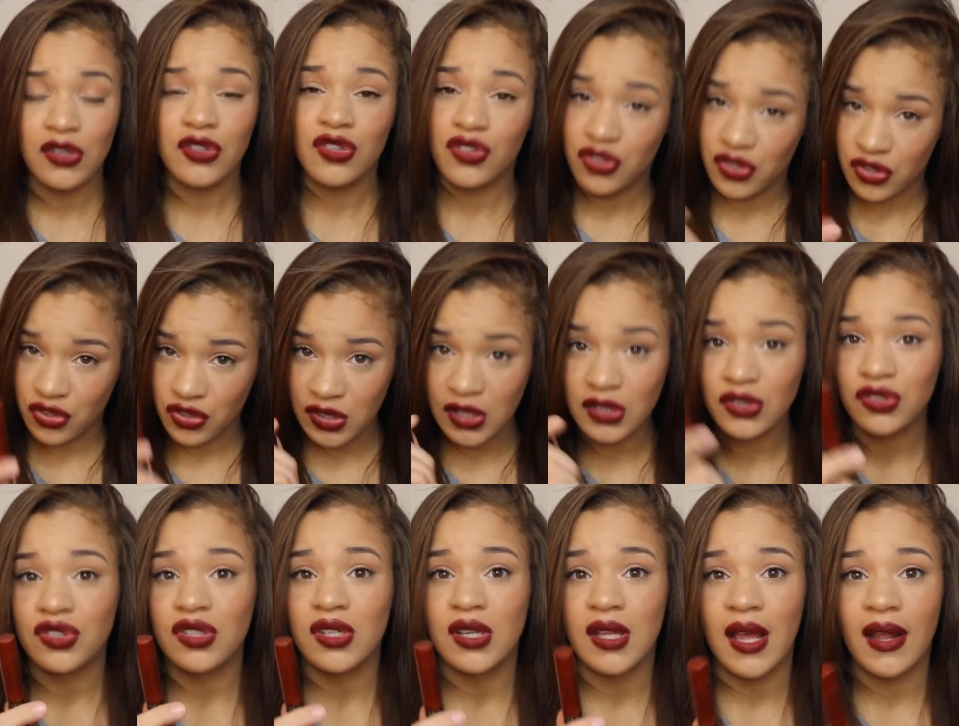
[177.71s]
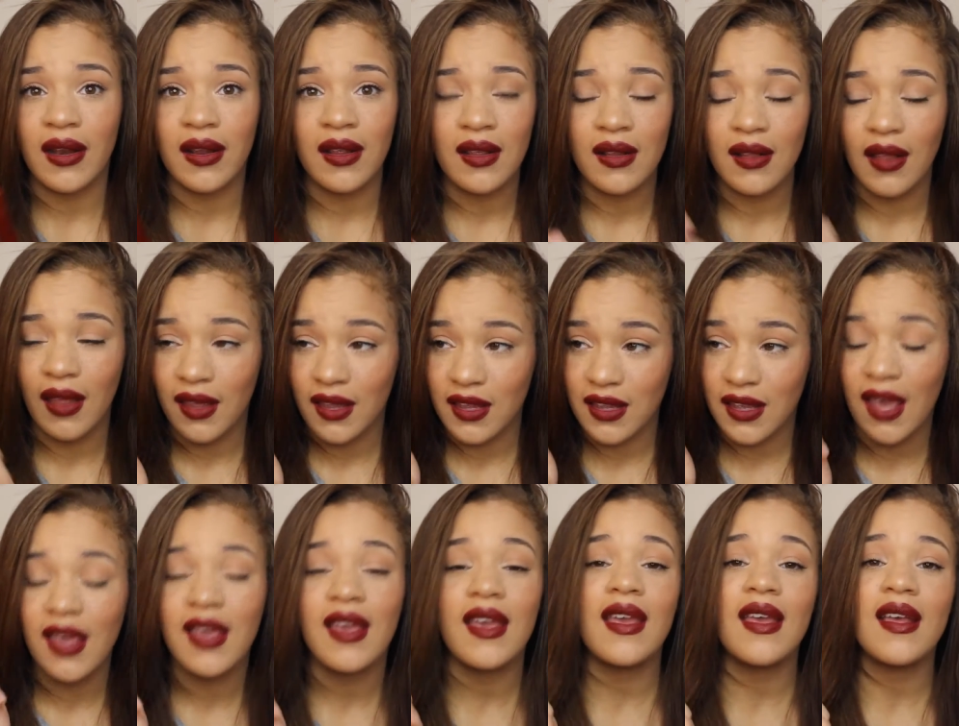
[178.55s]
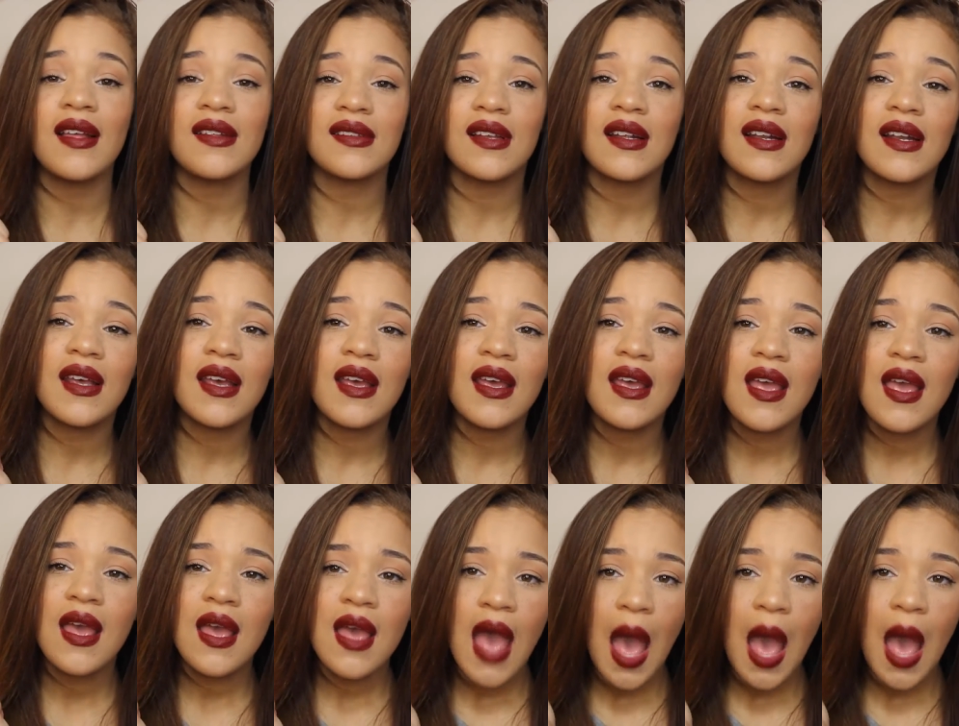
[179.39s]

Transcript: You still should get it. Like, get your hands on it.